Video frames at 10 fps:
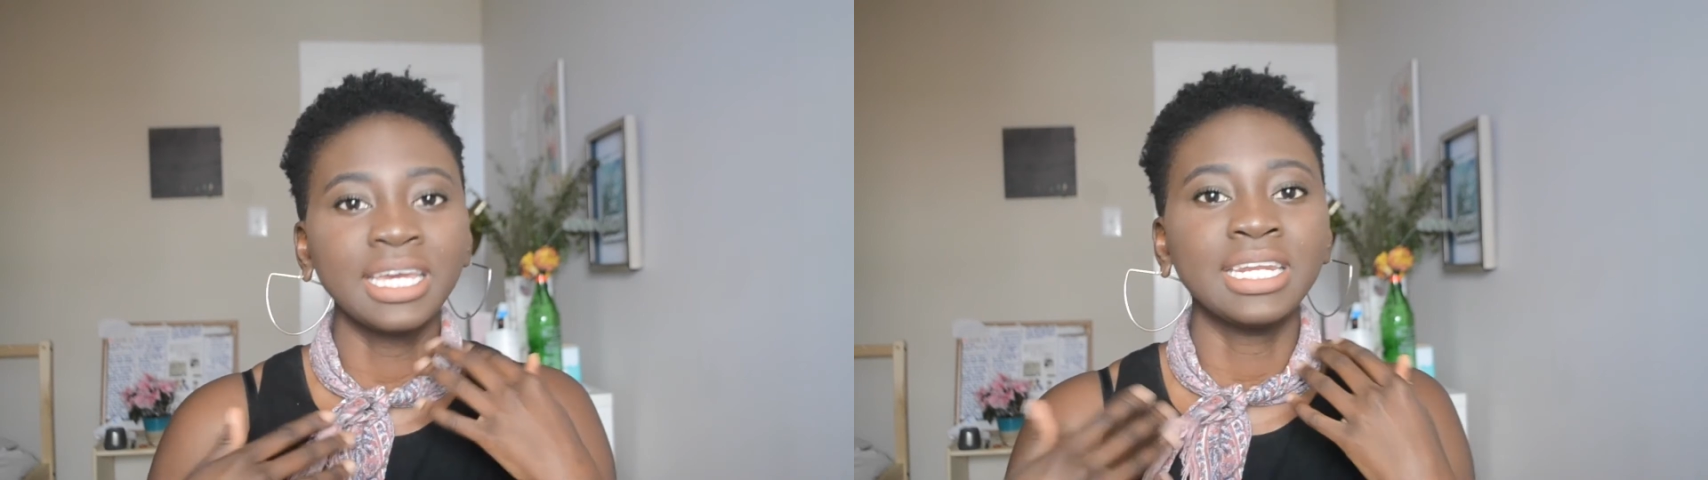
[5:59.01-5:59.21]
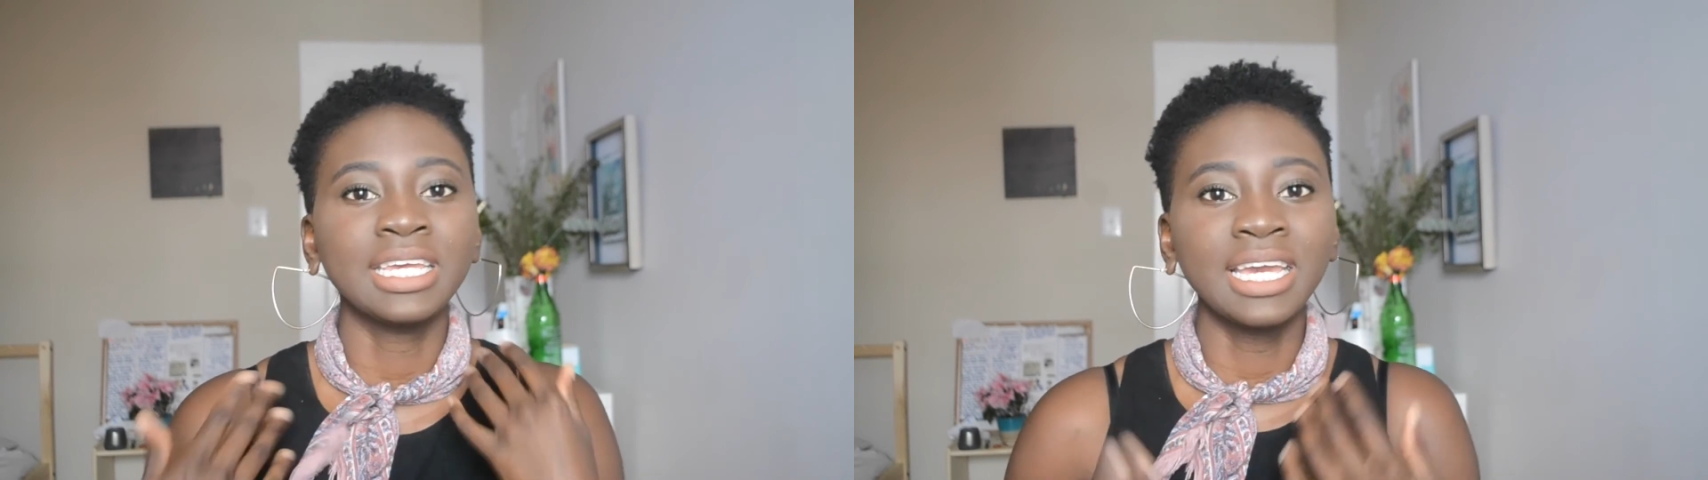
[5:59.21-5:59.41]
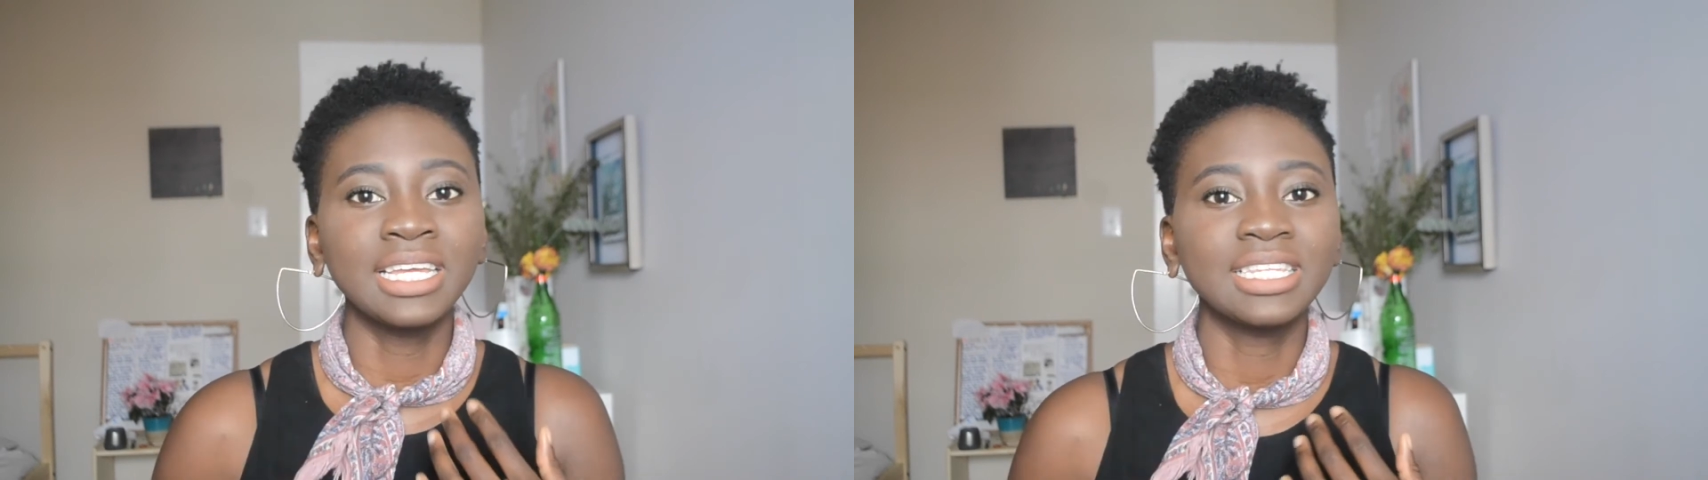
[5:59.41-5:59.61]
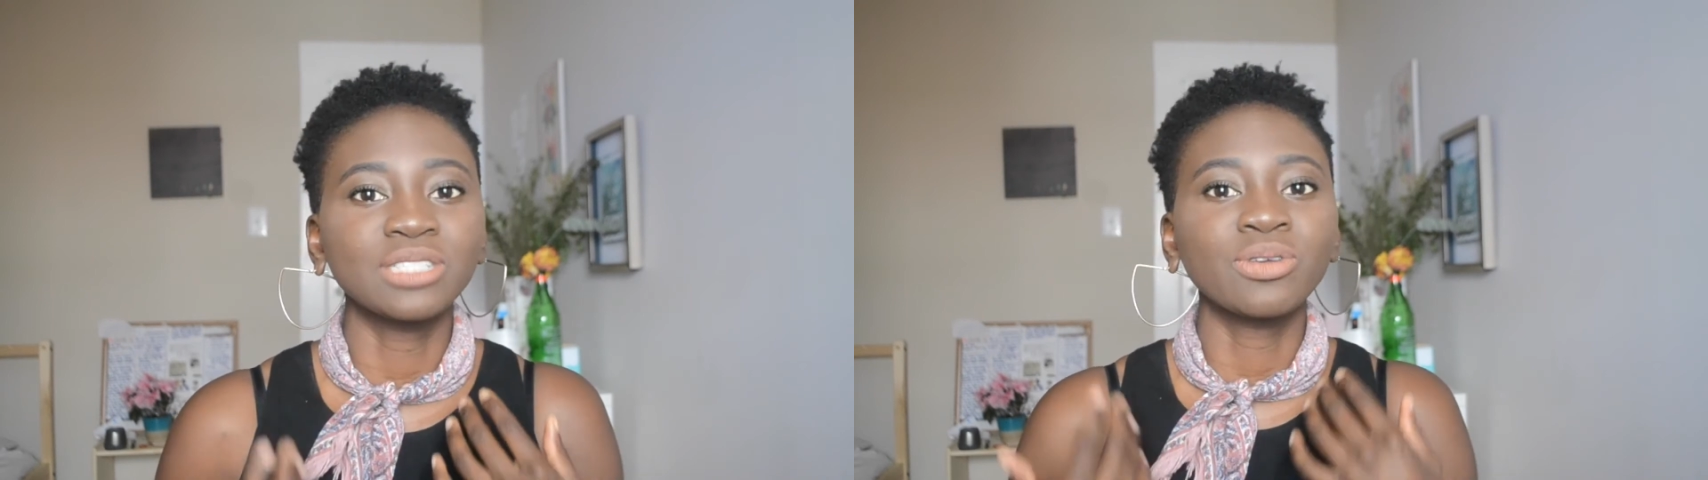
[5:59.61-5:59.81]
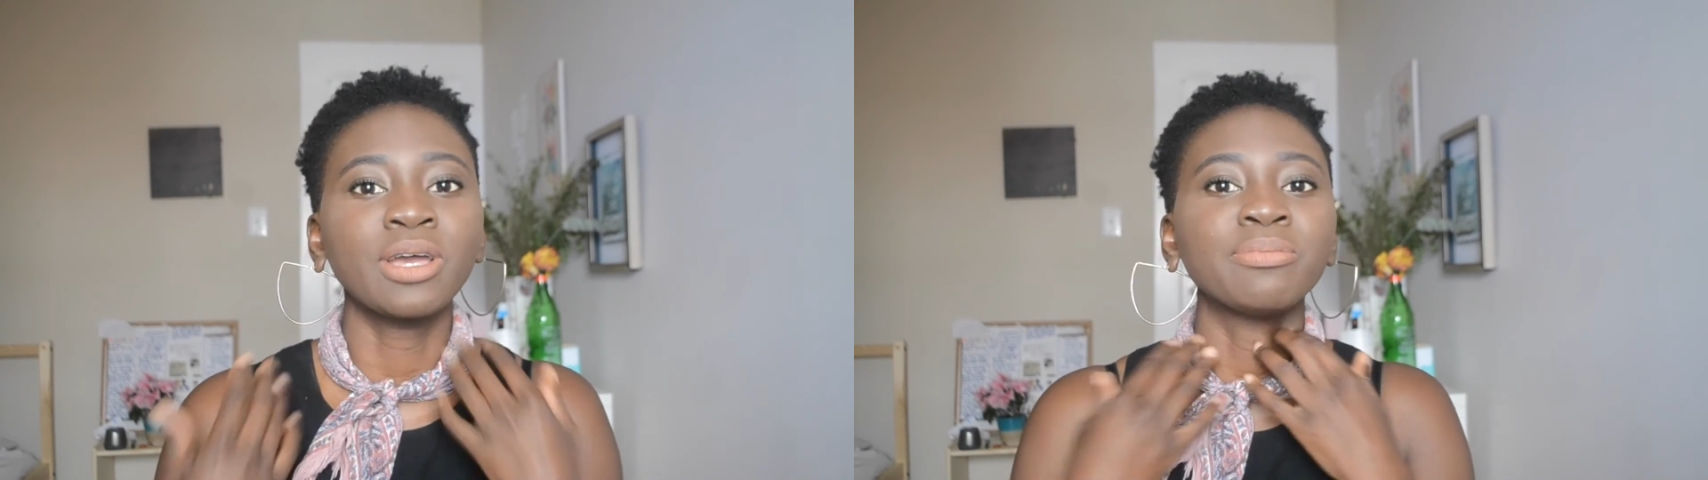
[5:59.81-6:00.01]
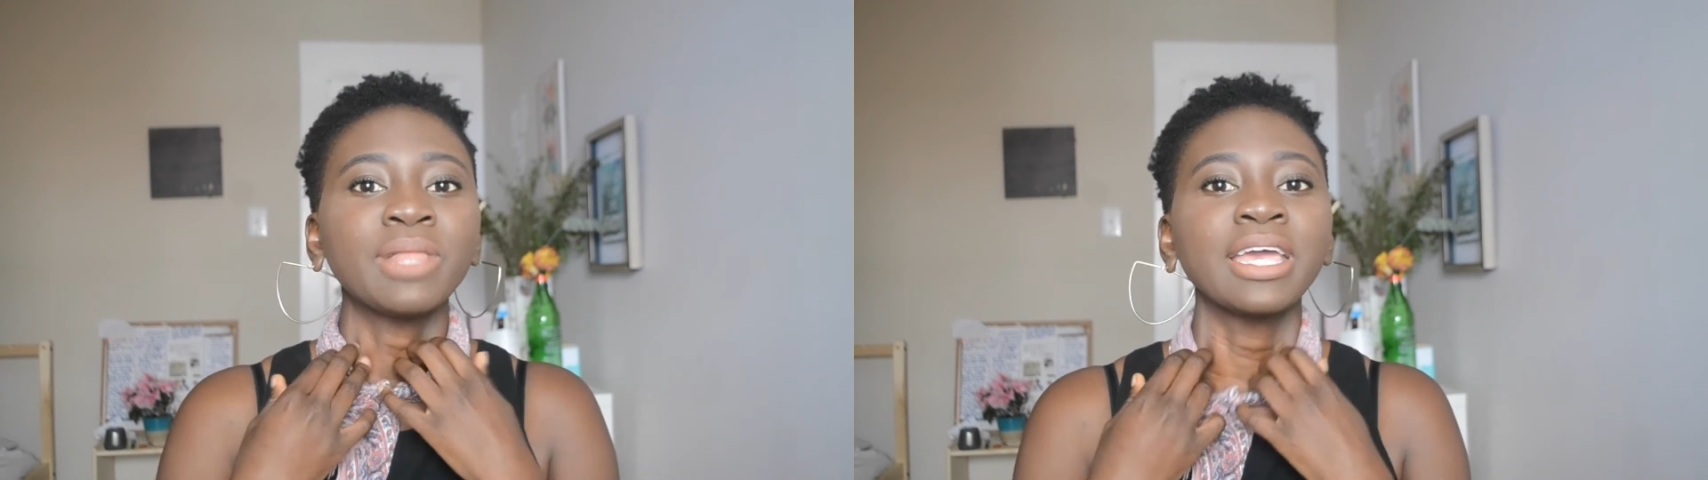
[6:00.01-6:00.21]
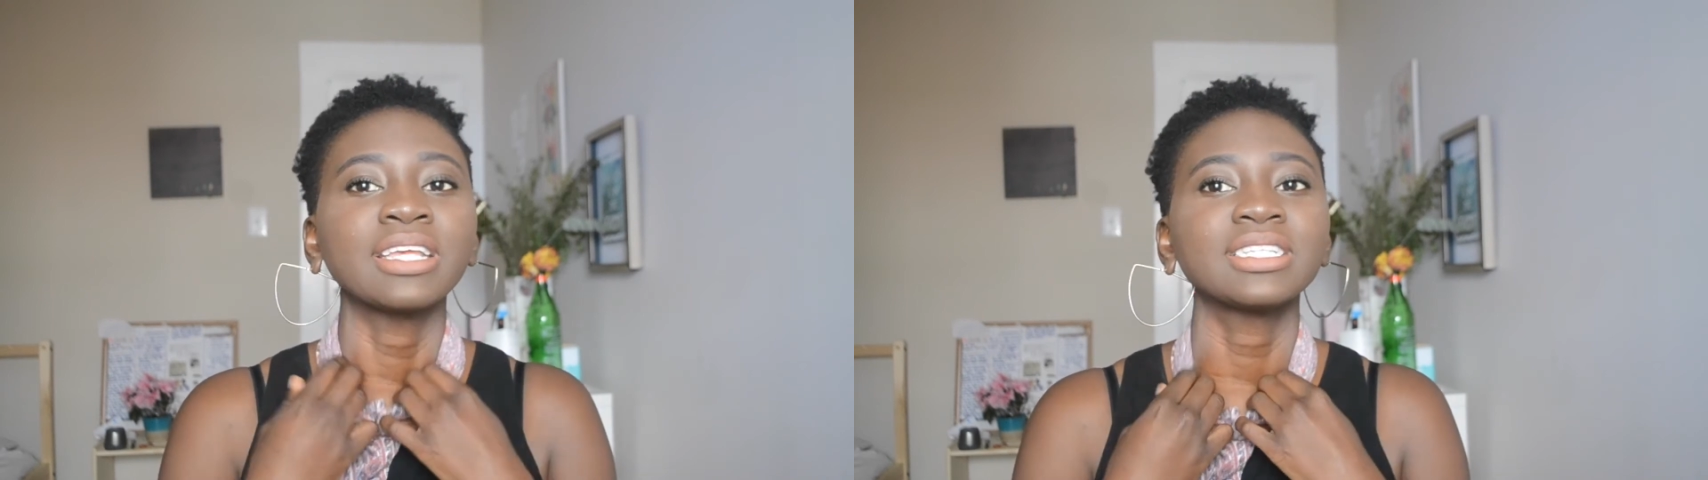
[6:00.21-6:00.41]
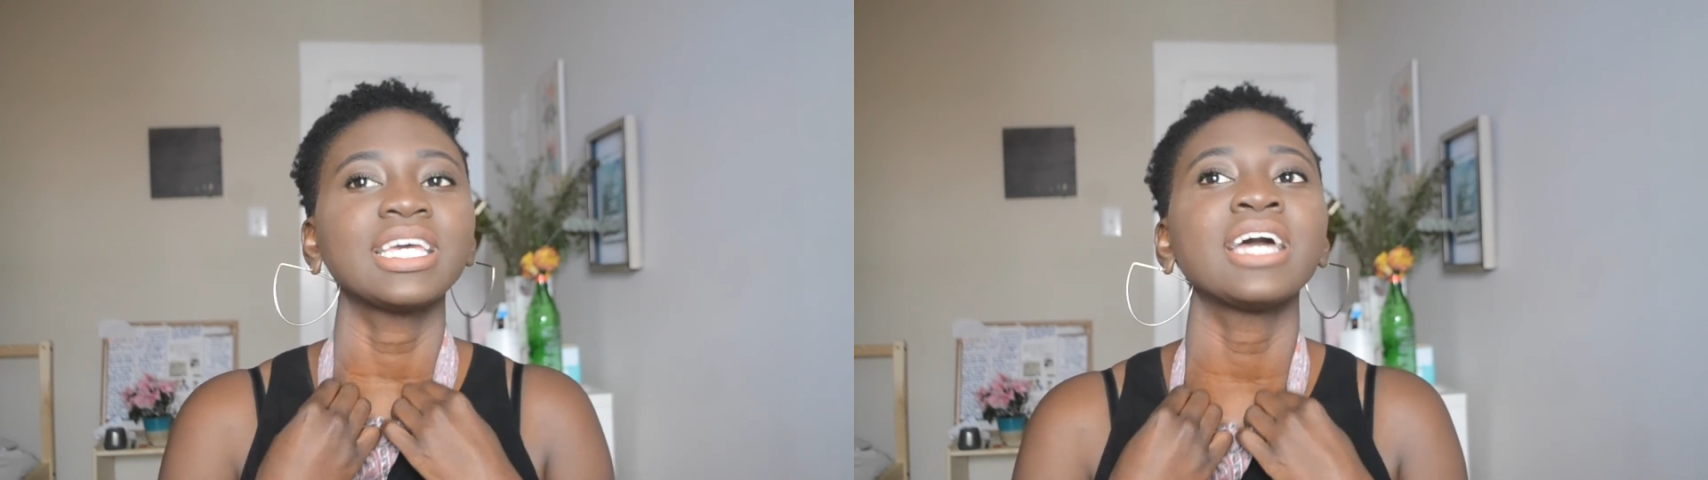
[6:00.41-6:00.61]
And again, that's why I'm
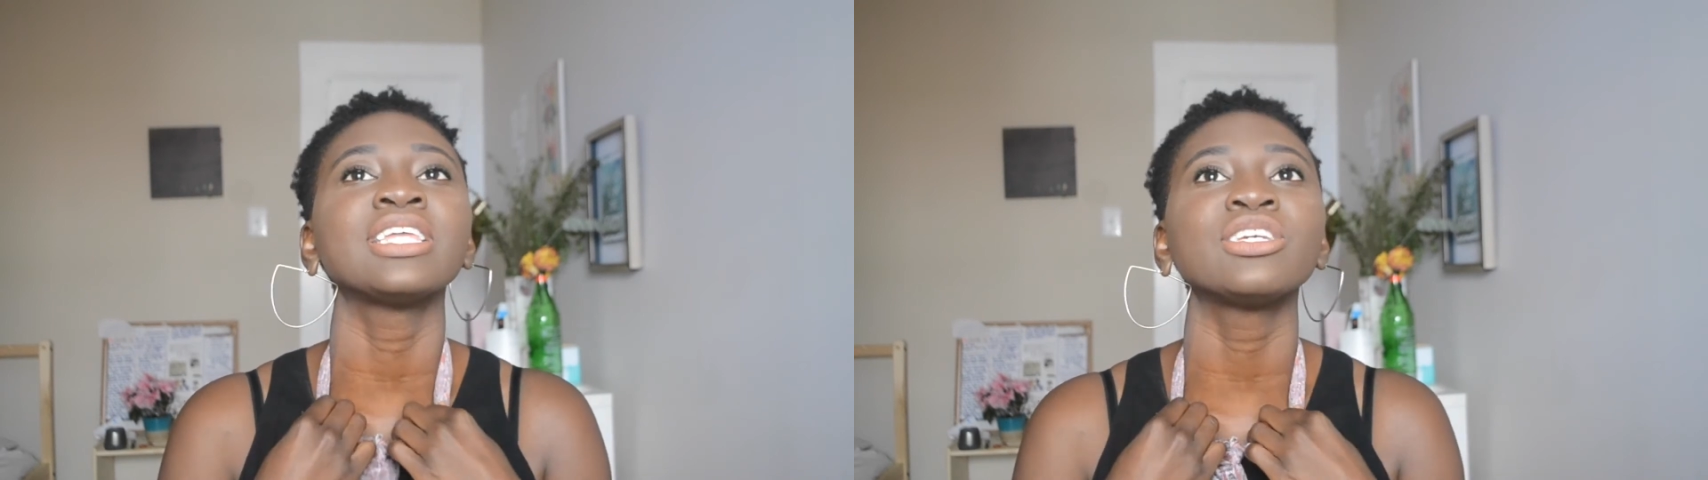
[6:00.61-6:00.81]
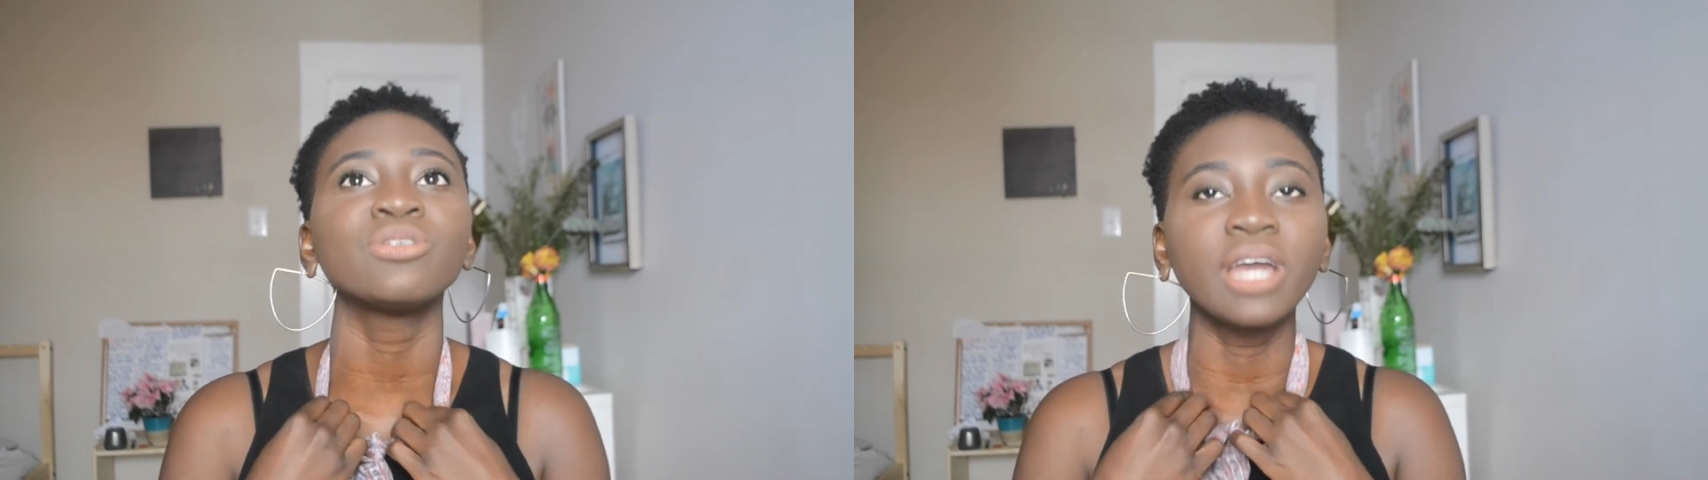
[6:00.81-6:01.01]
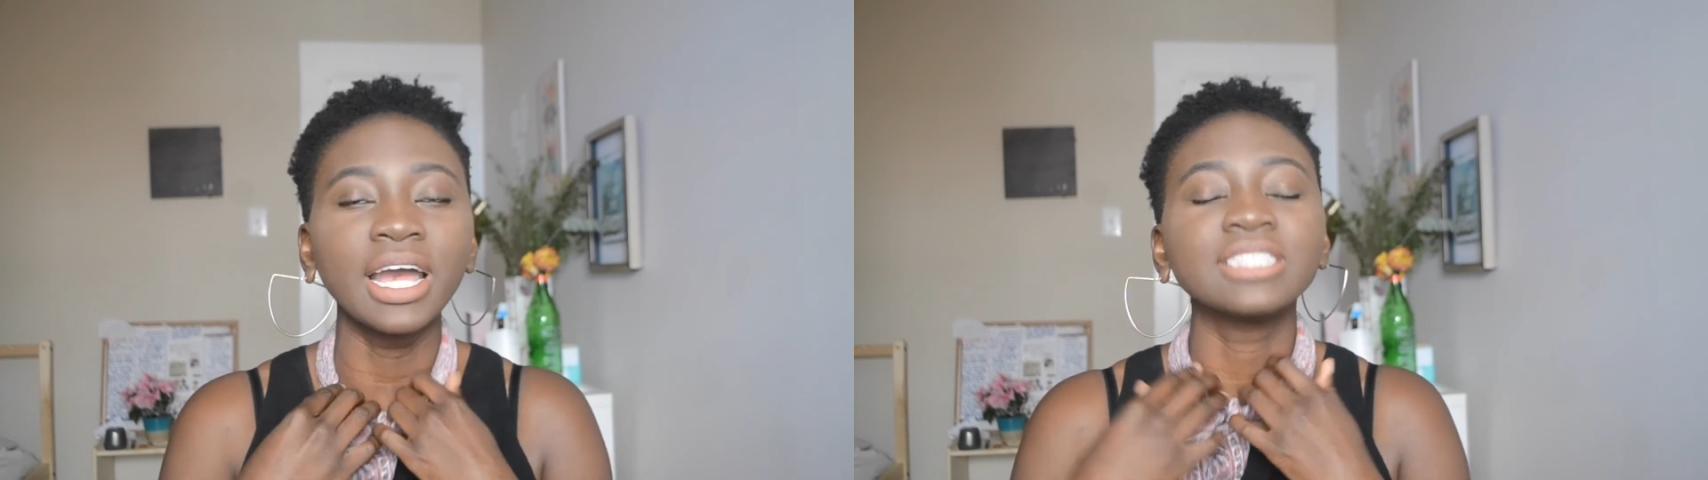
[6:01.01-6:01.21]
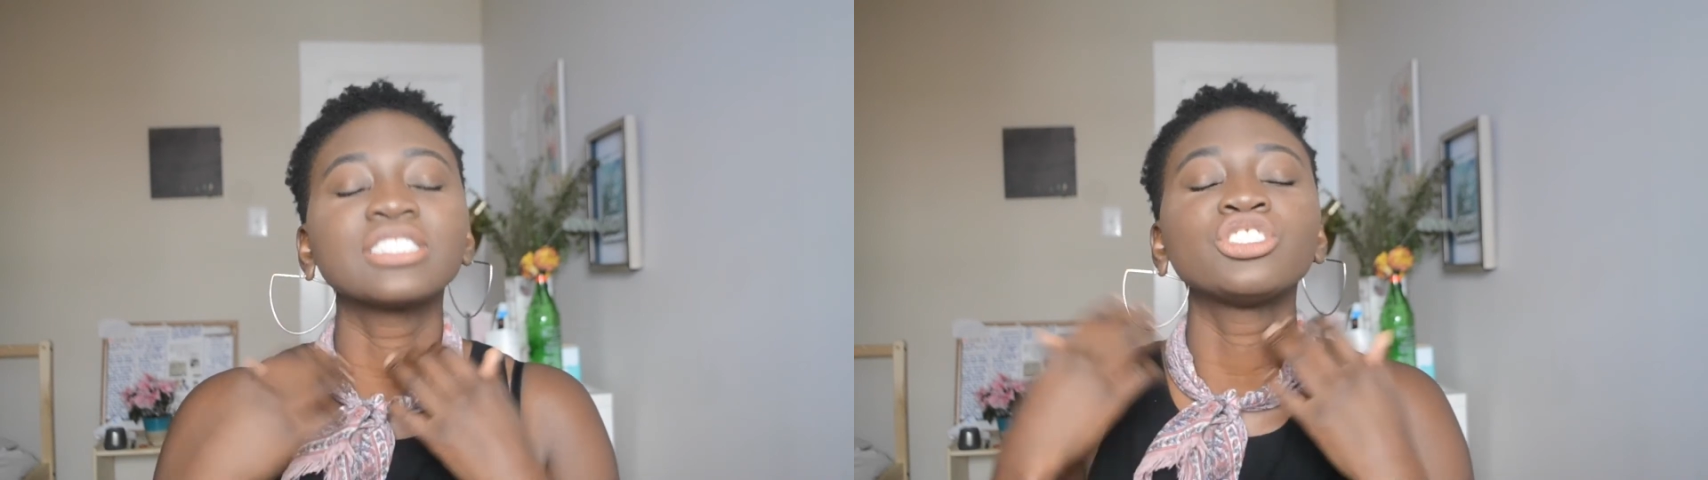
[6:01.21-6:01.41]
like telling you guys,